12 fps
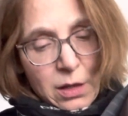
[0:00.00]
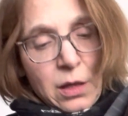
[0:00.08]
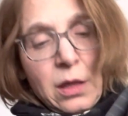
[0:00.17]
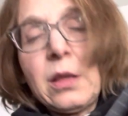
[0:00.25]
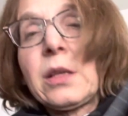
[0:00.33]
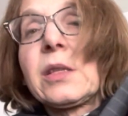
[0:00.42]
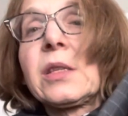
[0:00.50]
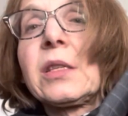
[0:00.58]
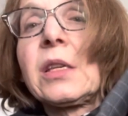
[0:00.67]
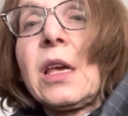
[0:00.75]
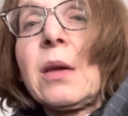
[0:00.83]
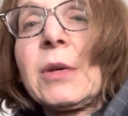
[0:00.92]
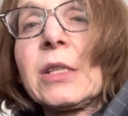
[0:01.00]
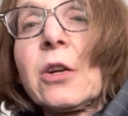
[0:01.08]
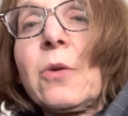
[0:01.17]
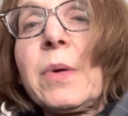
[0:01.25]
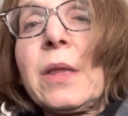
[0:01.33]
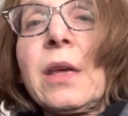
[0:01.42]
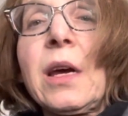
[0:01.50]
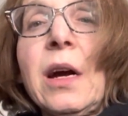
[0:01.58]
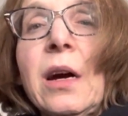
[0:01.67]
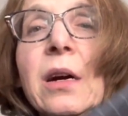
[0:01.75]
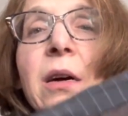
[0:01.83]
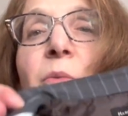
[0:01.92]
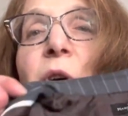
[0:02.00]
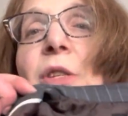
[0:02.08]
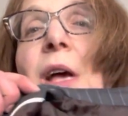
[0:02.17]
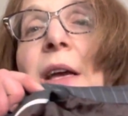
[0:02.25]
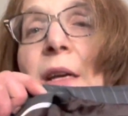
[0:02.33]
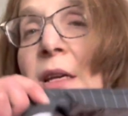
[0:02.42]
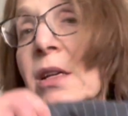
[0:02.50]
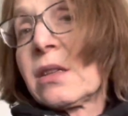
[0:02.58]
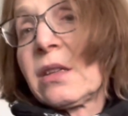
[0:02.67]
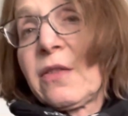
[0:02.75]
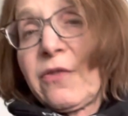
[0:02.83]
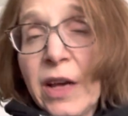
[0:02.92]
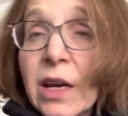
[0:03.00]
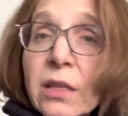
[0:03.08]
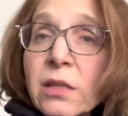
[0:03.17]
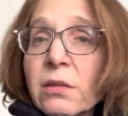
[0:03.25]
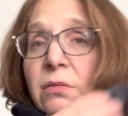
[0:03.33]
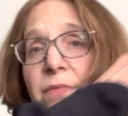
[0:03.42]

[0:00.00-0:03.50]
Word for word: the seam is open there, which I can easily fix